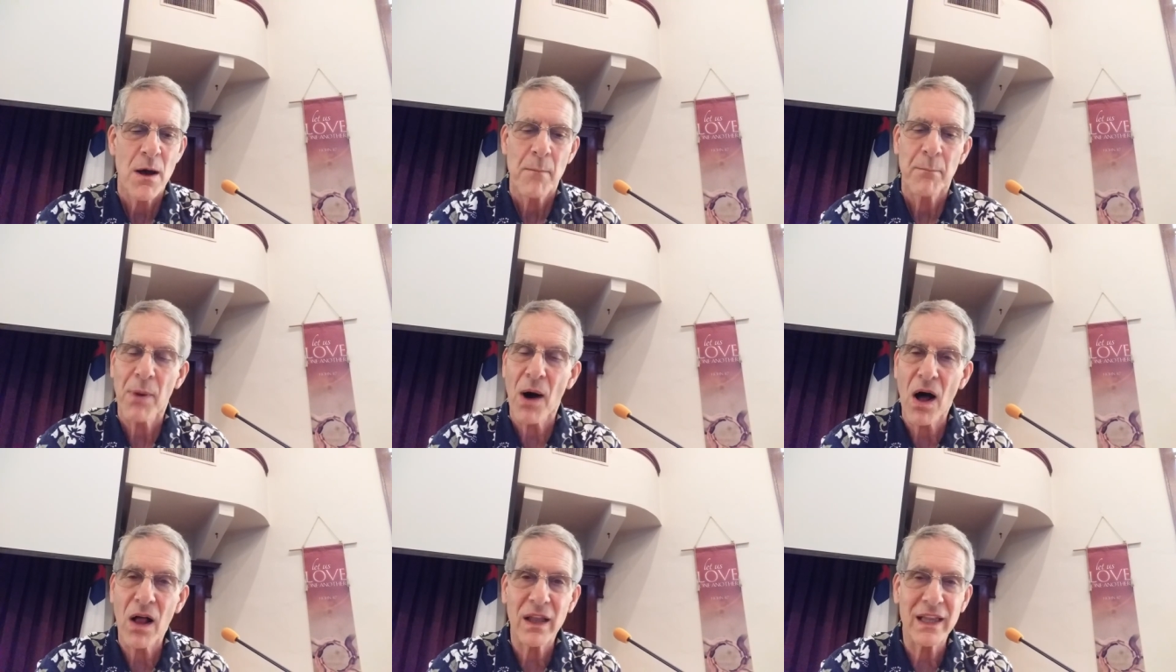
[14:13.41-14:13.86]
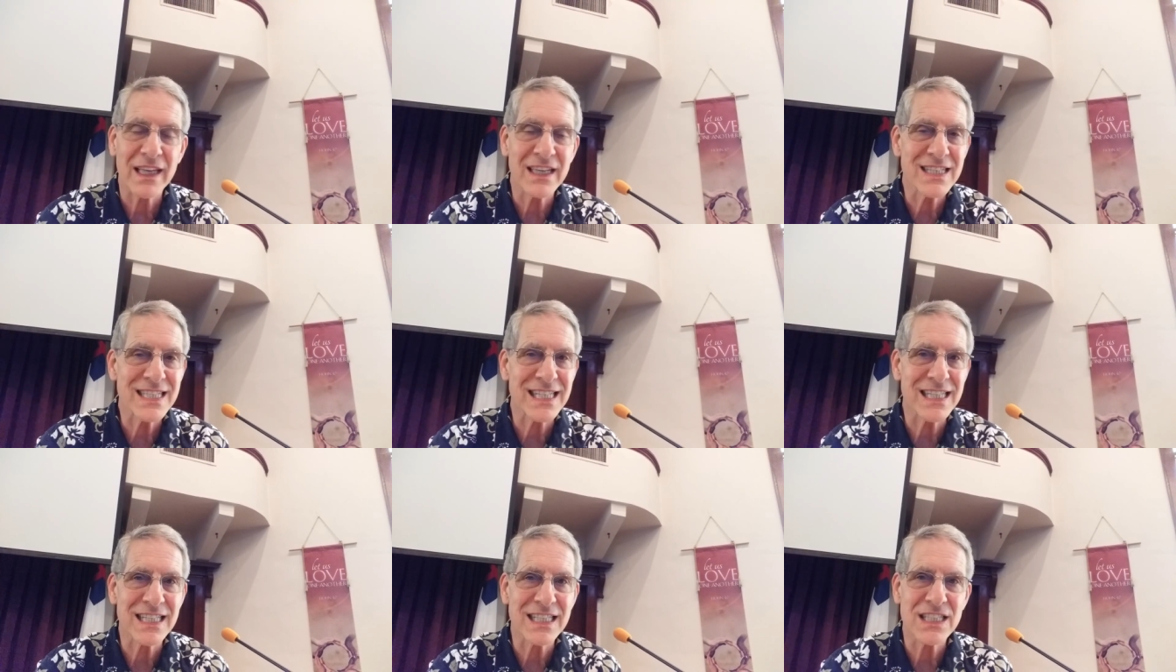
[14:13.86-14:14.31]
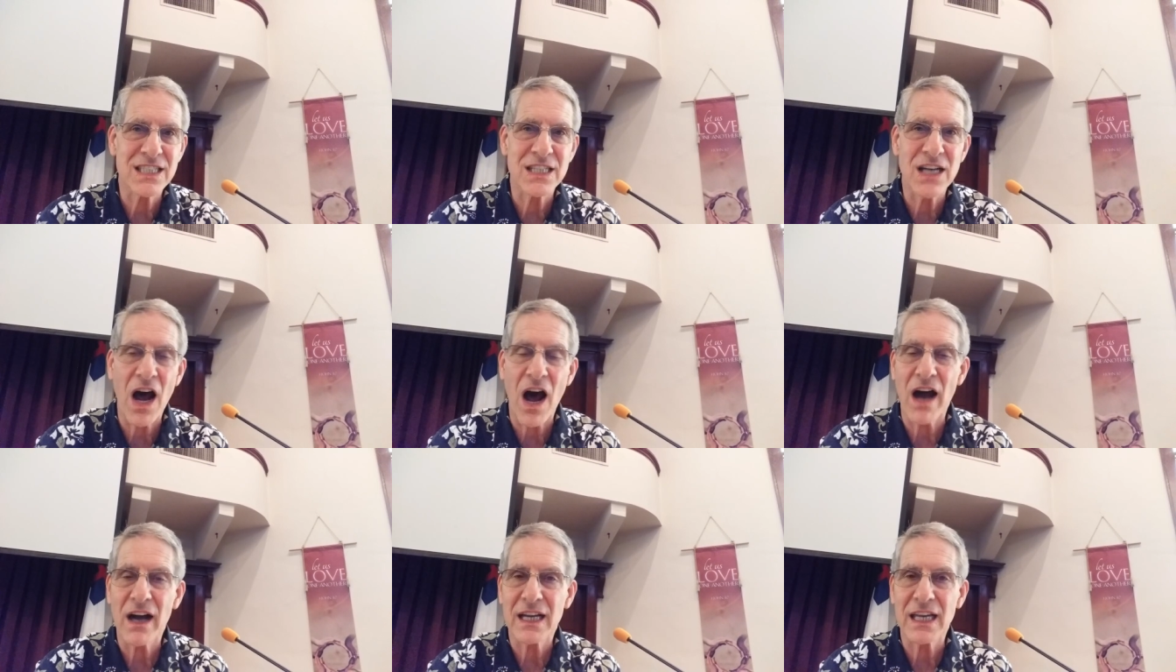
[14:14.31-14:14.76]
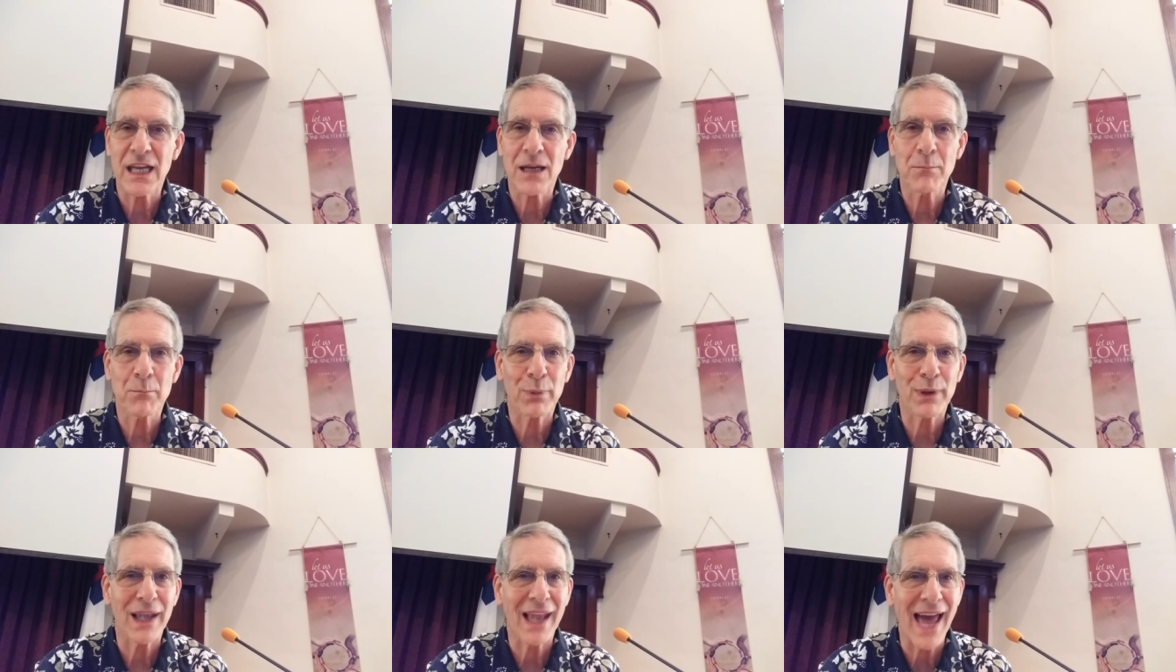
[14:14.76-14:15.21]
Paul isn't talking
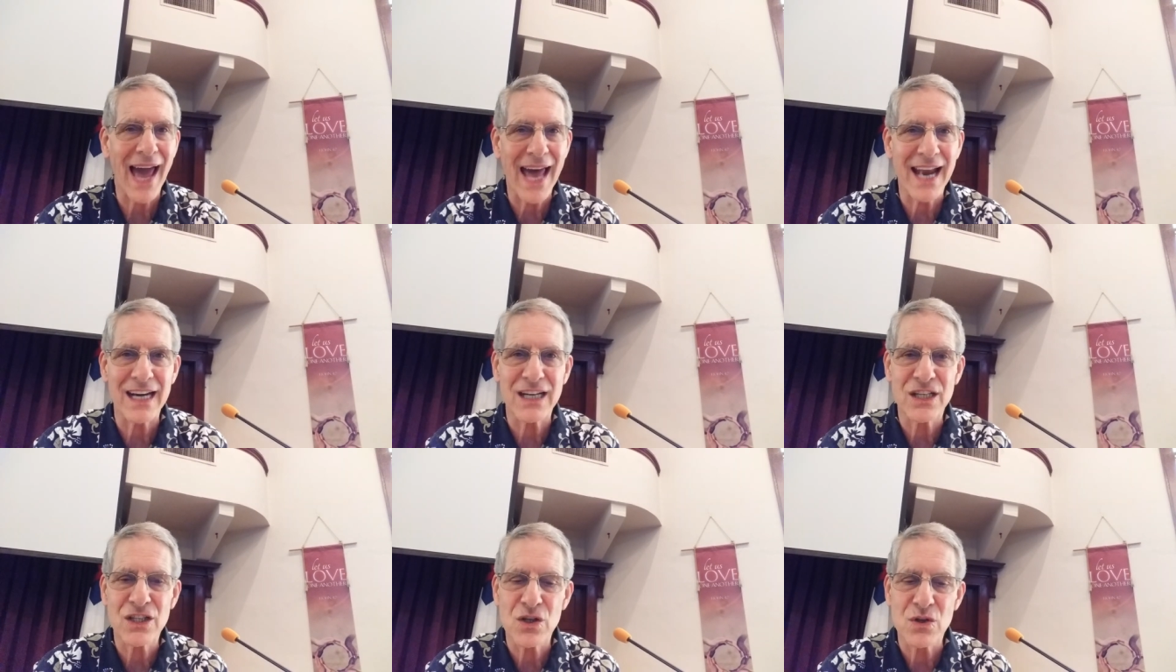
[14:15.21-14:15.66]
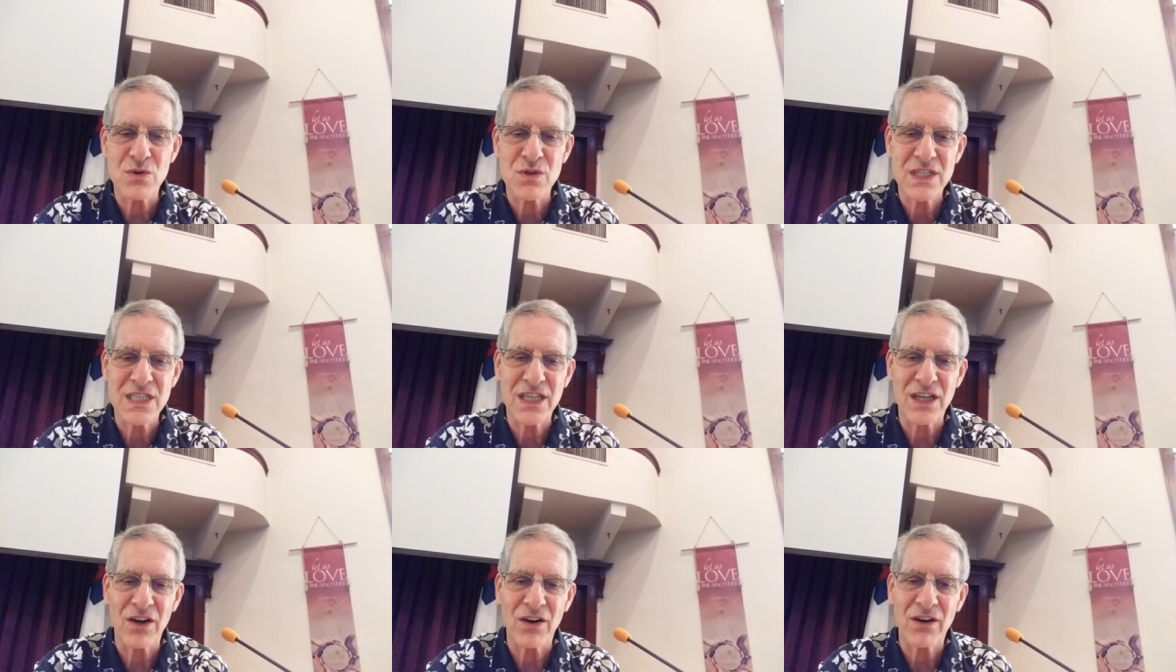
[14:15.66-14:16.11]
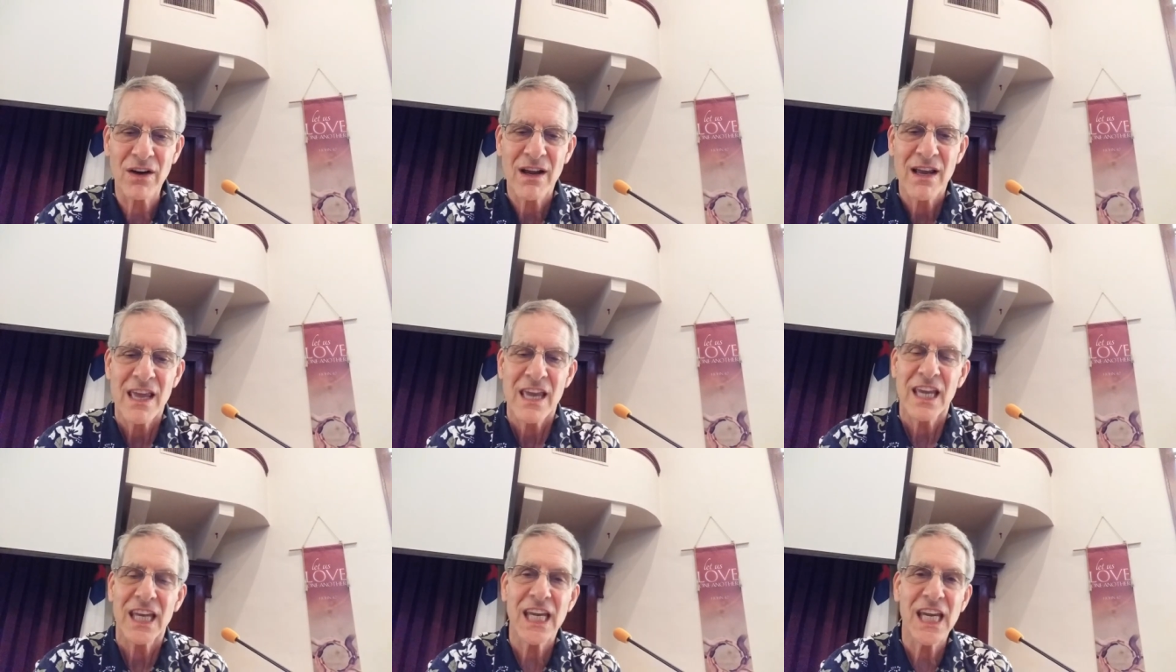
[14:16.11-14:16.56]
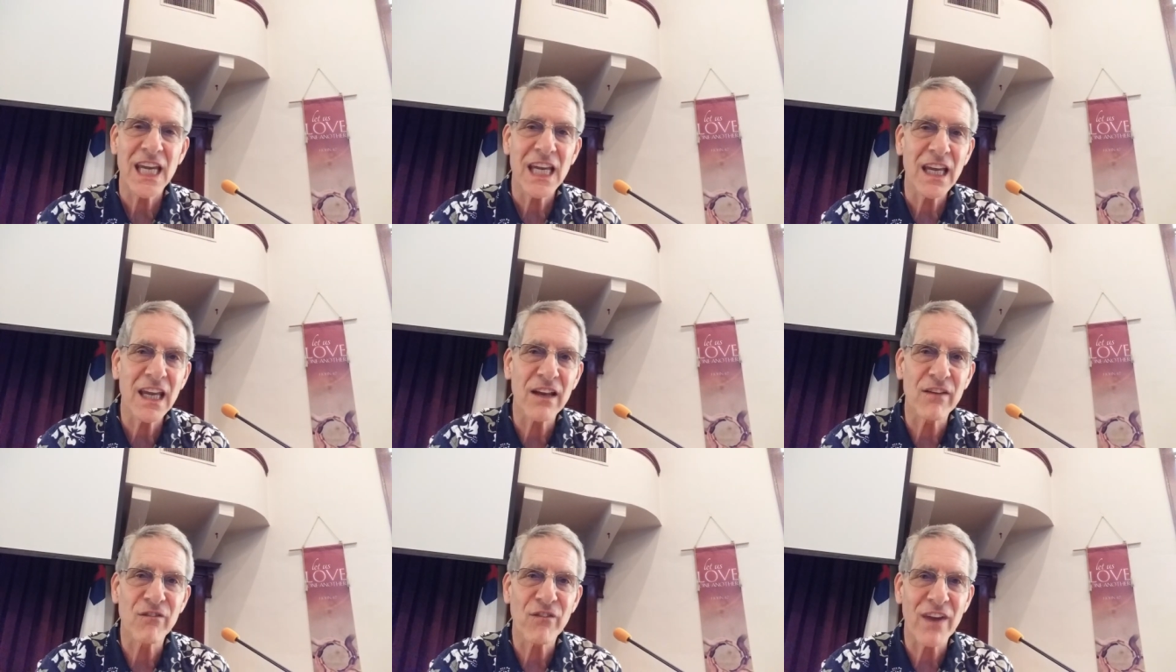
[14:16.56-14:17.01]
platitudes here. He
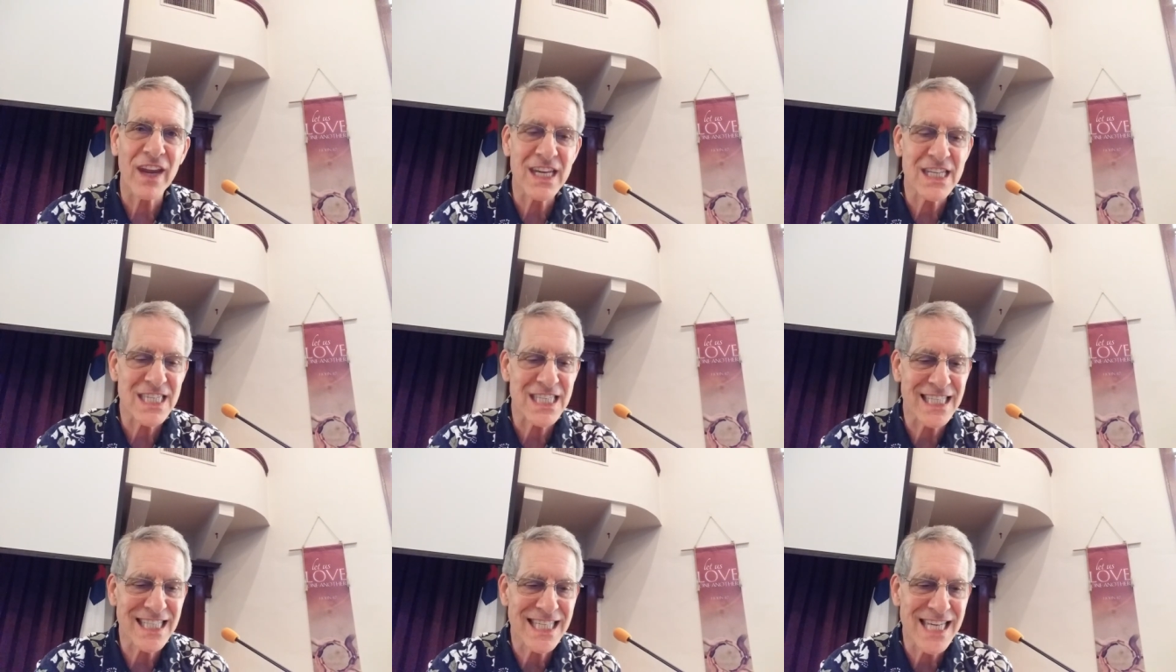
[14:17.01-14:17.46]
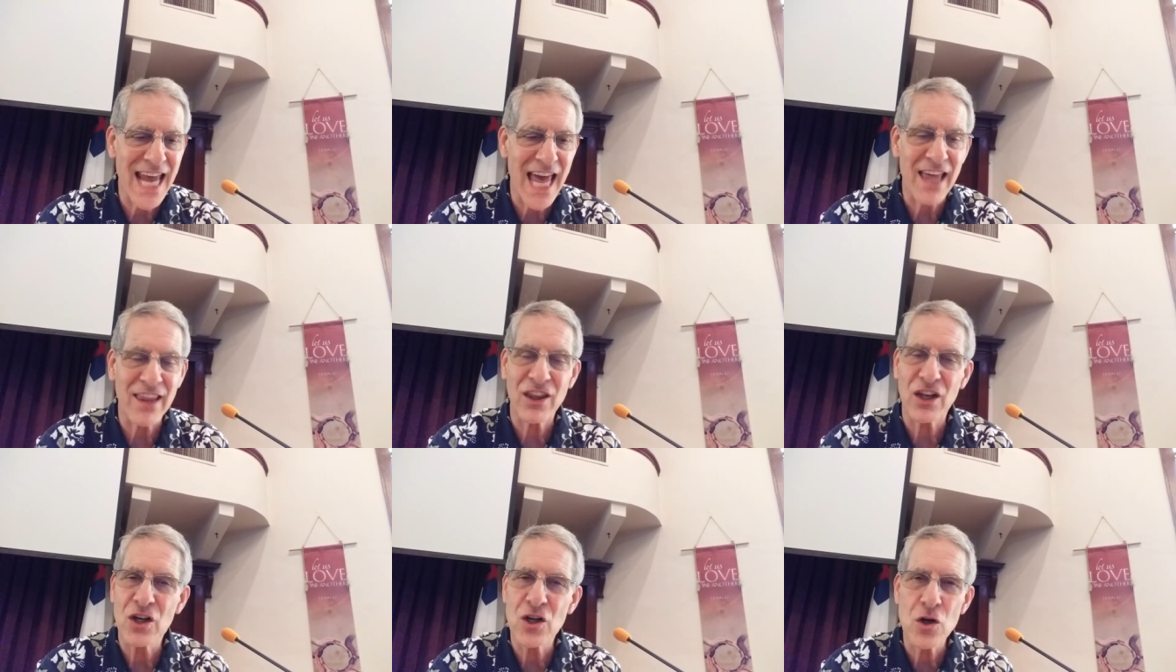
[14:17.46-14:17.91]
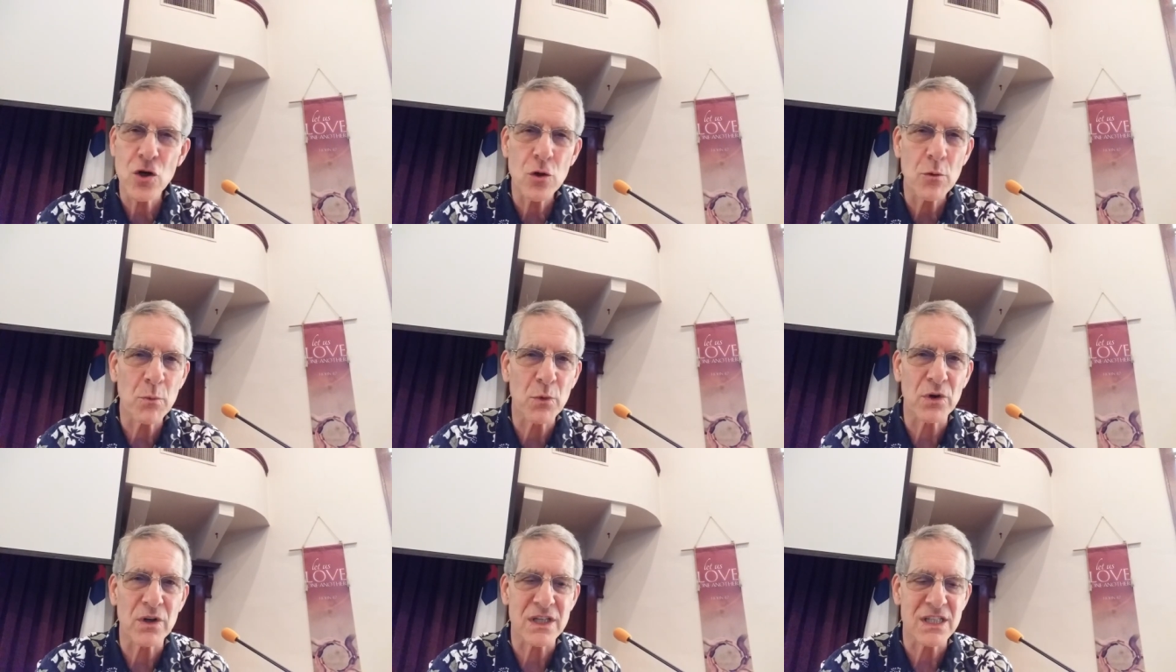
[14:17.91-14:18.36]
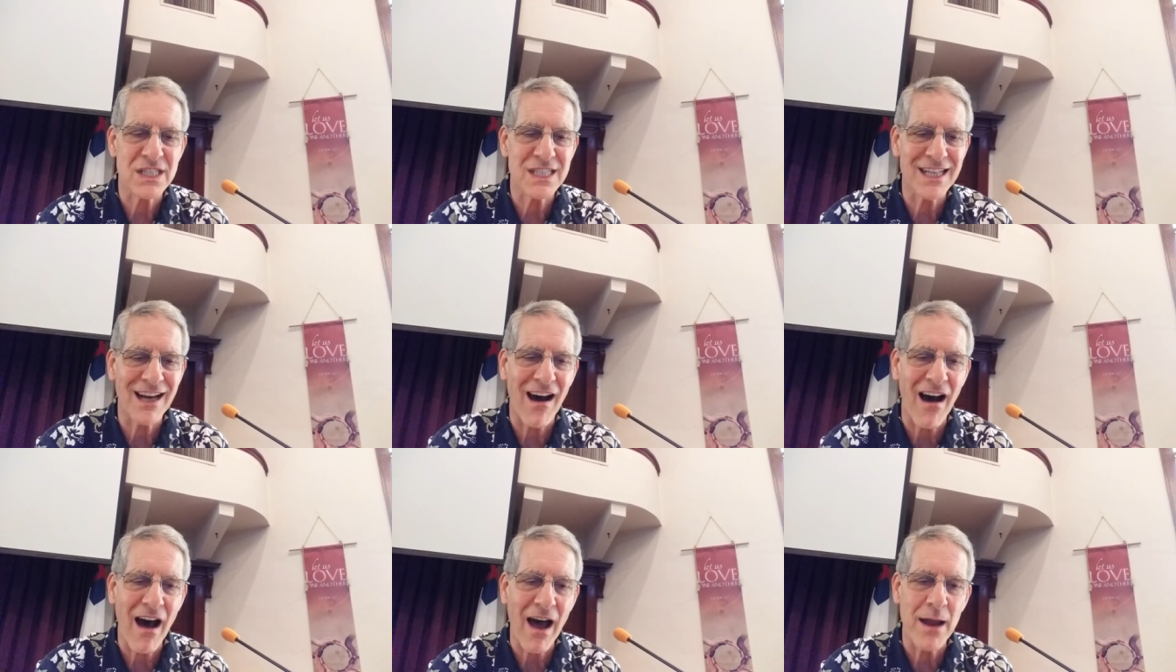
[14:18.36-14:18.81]
had faced death numerous
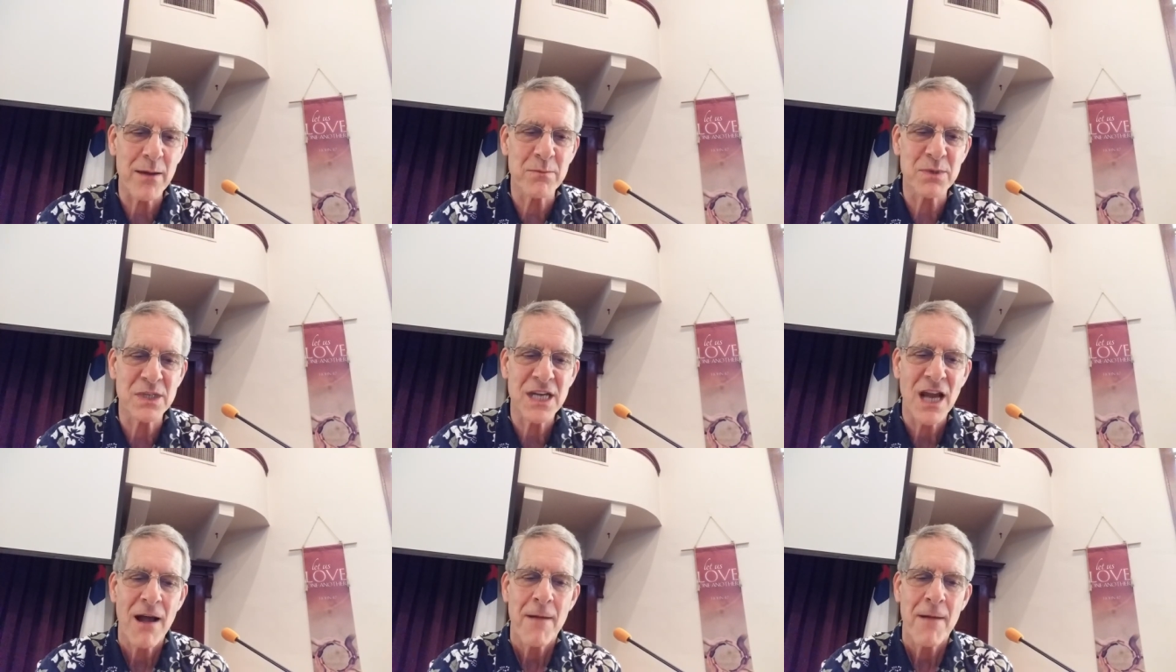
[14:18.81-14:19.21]
times